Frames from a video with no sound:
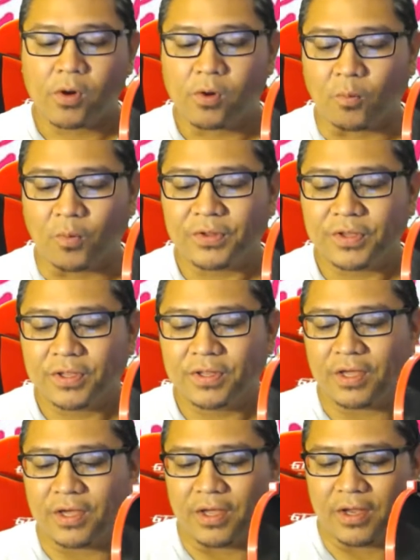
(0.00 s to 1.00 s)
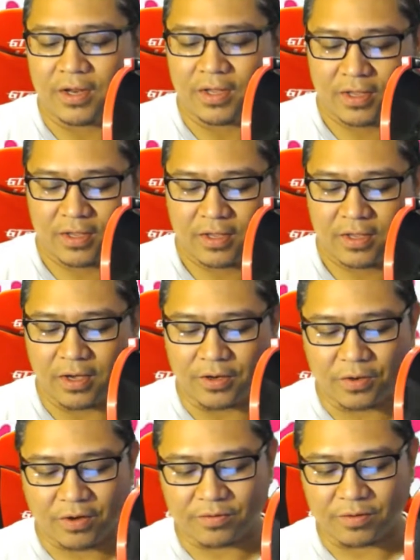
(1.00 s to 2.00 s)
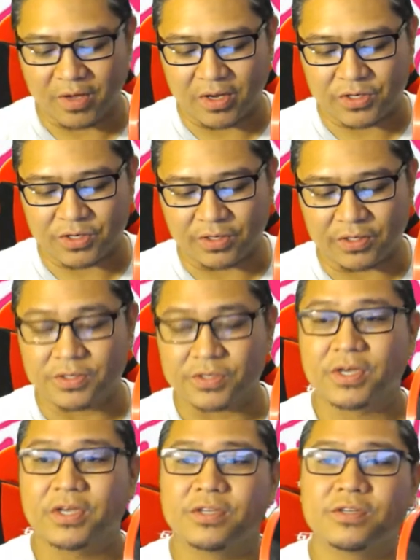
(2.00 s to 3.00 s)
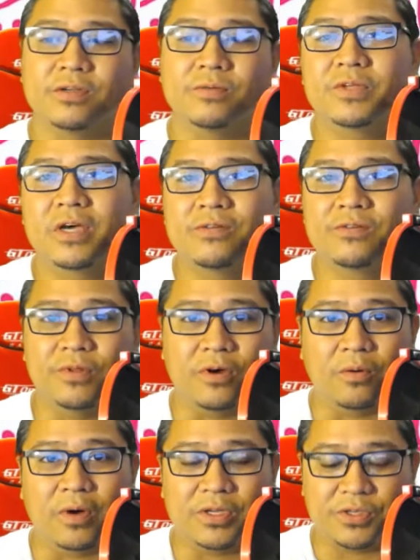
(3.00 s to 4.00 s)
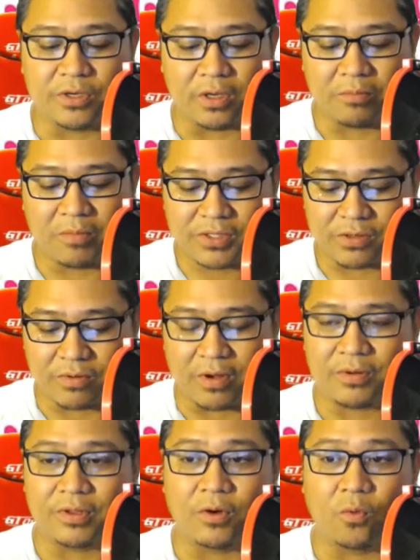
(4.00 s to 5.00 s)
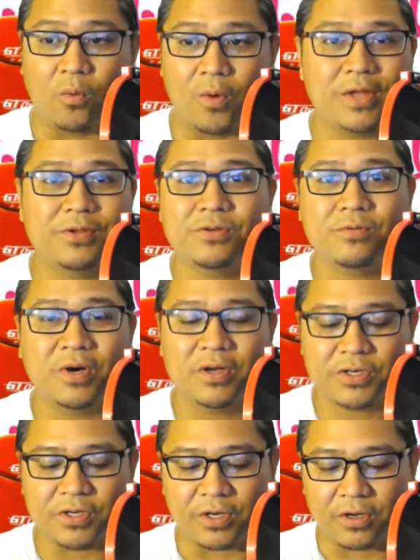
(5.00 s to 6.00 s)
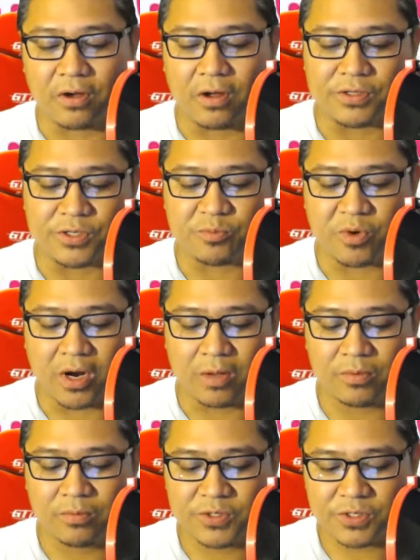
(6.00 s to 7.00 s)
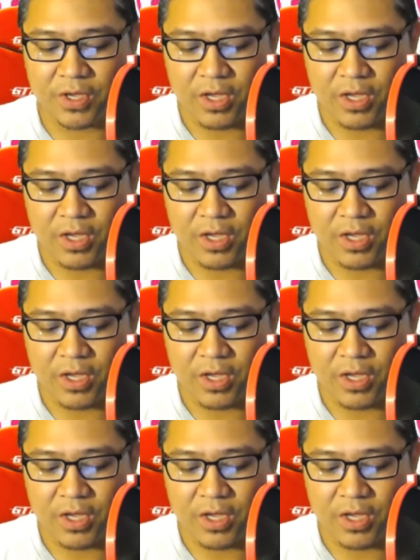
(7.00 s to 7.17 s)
One thing that I do have to mention is, sometimes with the OS you can mess around with it way too much and it causes problems.